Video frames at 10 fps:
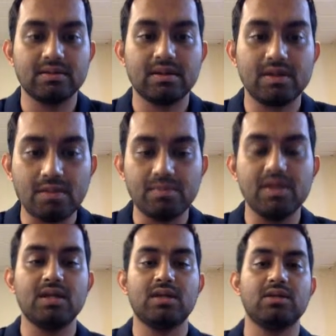
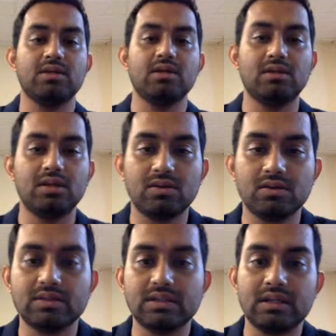immediately it
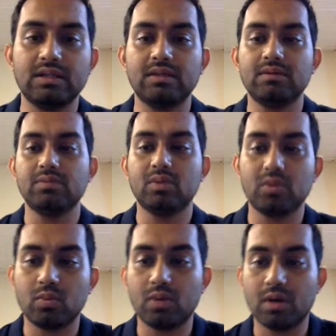looks a little more
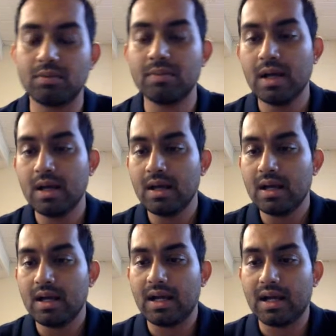warm.
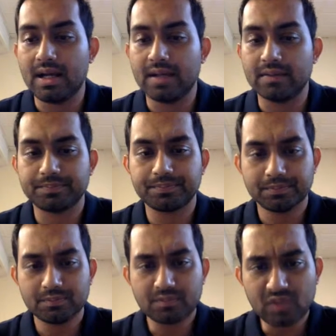And
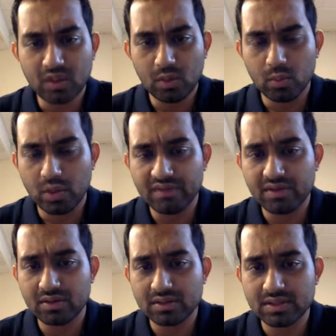whenever
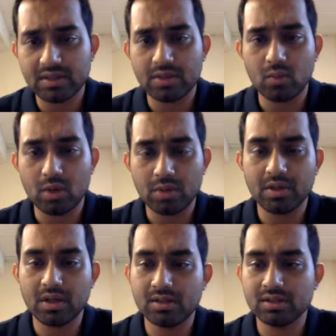you're considering warm
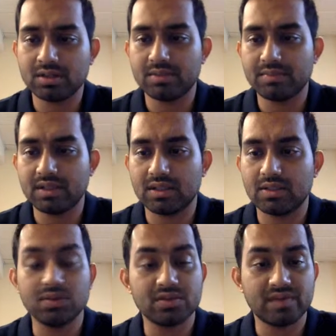colors, something that
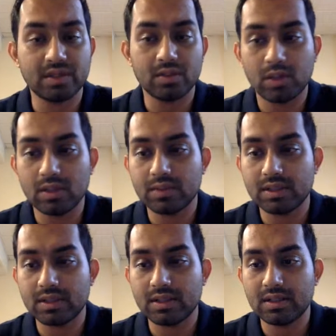goes very well
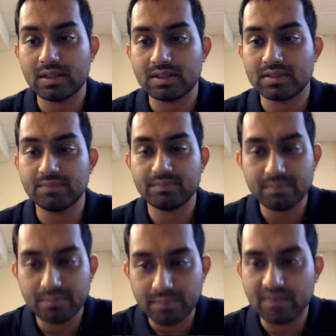with it is a
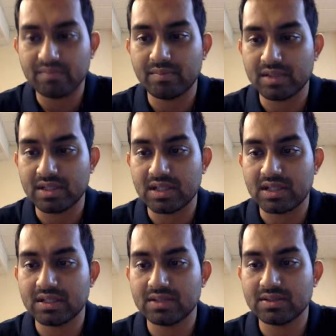bit of
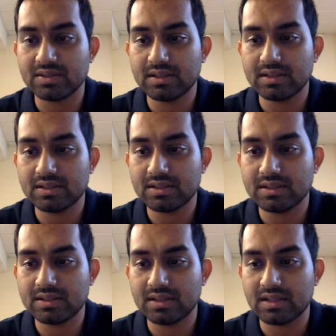magenta. So let's
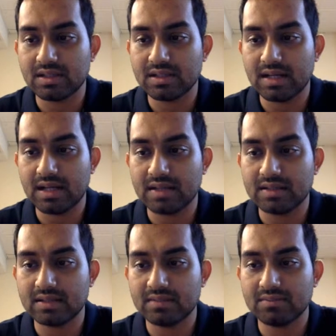see, let's add some